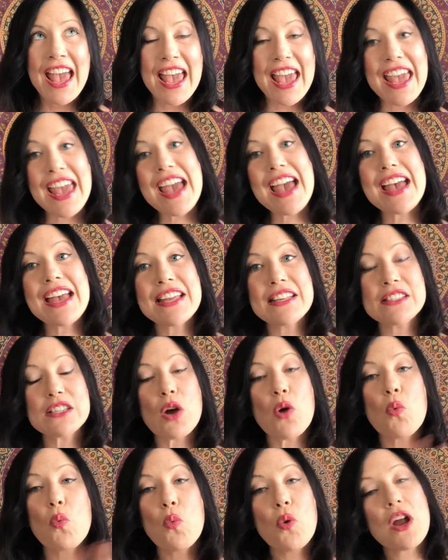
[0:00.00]
And
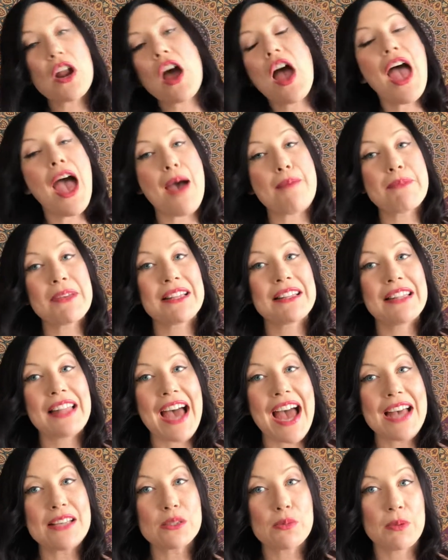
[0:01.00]
what happened
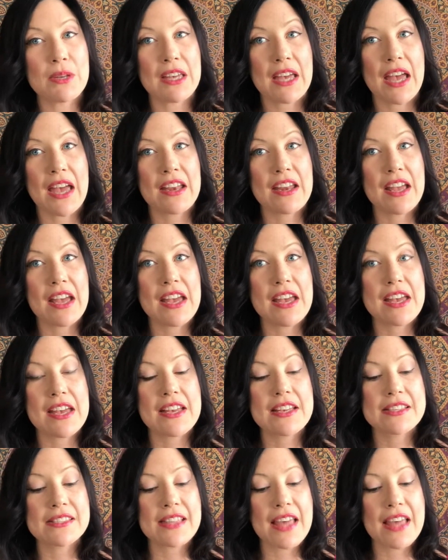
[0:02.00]
last weekend is